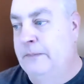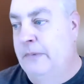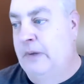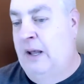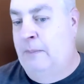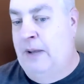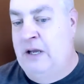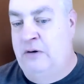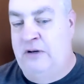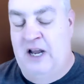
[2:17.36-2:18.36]

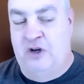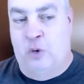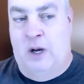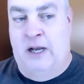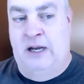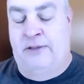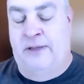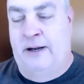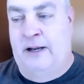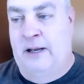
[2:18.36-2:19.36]
AUTHY
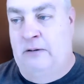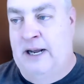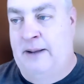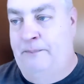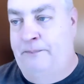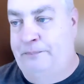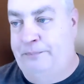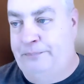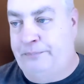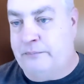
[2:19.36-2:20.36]
authenticator app
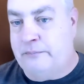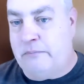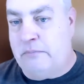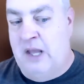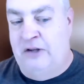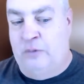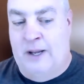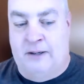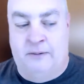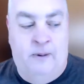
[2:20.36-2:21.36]
as
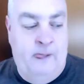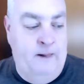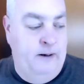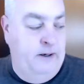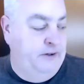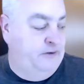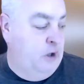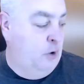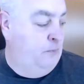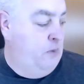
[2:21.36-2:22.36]
well.
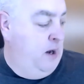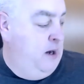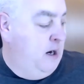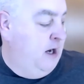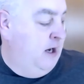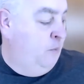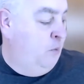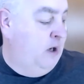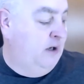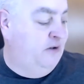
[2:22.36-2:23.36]
So
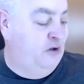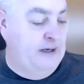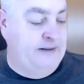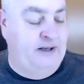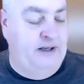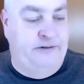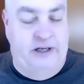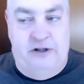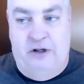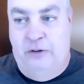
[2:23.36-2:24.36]
what I suggest is
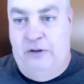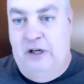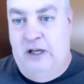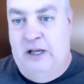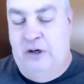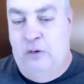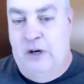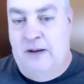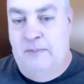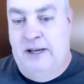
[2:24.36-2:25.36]
that I do
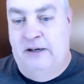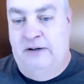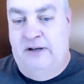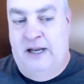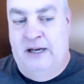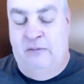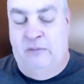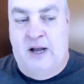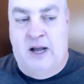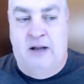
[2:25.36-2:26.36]
recommend and
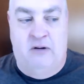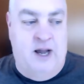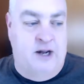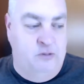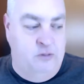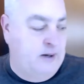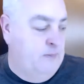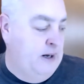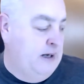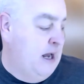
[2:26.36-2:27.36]
highly
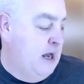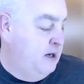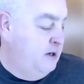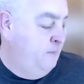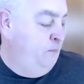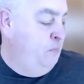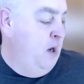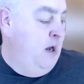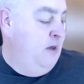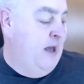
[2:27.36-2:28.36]
recommend again,
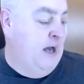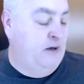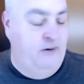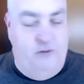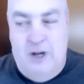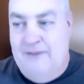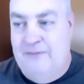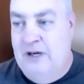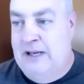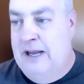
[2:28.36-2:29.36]
that if you have
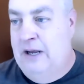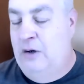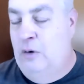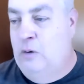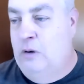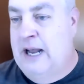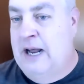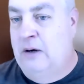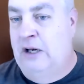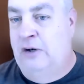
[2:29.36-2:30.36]
an account, a Google
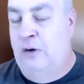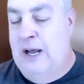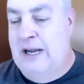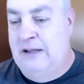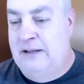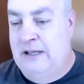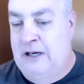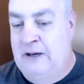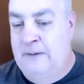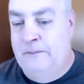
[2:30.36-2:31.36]
account, and you do
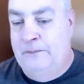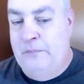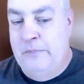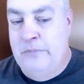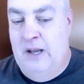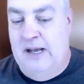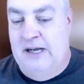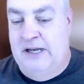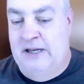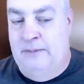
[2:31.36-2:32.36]
anything,
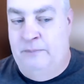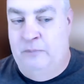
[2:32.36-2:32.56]
that